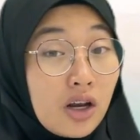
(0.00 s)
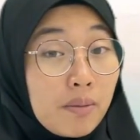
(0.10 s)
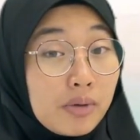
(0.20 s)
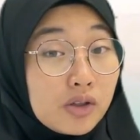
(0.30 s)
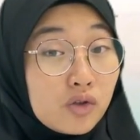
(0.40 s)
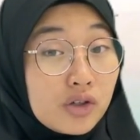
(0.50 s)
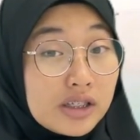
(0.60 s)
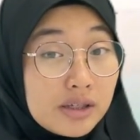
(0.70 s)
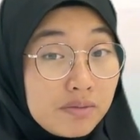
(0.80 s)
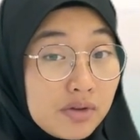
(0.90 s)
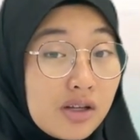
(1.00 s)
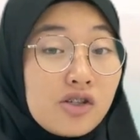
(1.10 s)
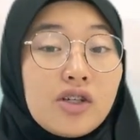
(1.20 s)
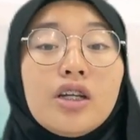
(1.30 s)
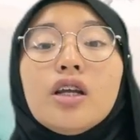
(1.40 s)
of sustainable
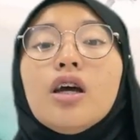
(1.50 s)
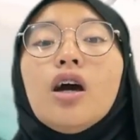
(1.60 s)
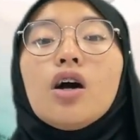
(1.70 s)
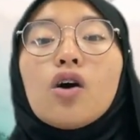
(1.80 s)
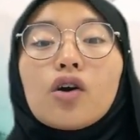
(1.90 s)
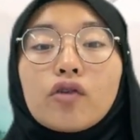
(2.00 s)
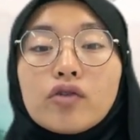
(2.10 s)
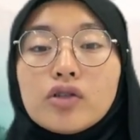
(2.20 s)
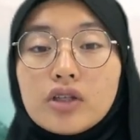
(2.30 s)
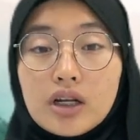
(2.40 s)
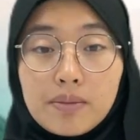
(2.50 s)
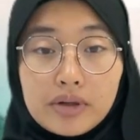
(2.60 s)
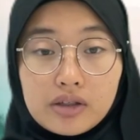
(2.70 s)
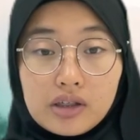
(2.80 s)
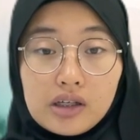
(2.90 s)
tourism destination or